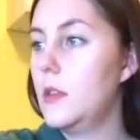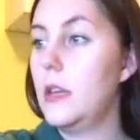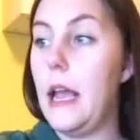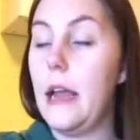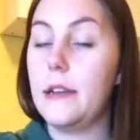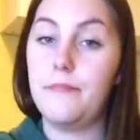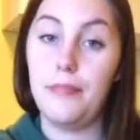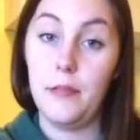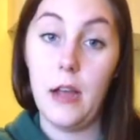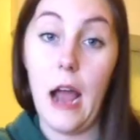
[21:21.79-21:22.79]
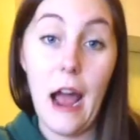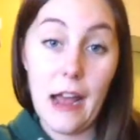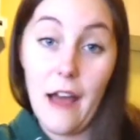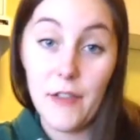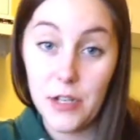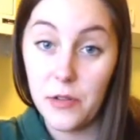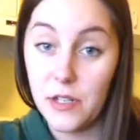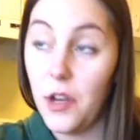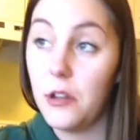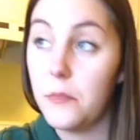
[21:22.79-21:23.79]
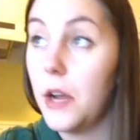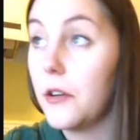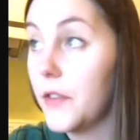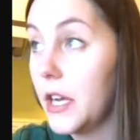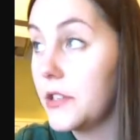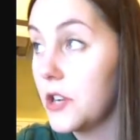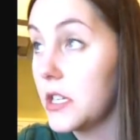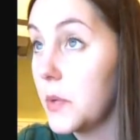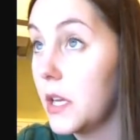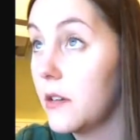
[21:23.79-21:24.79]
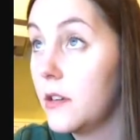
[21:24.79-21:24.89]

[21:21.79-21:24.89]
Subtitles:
And I haven't always followed my own advice, trust me.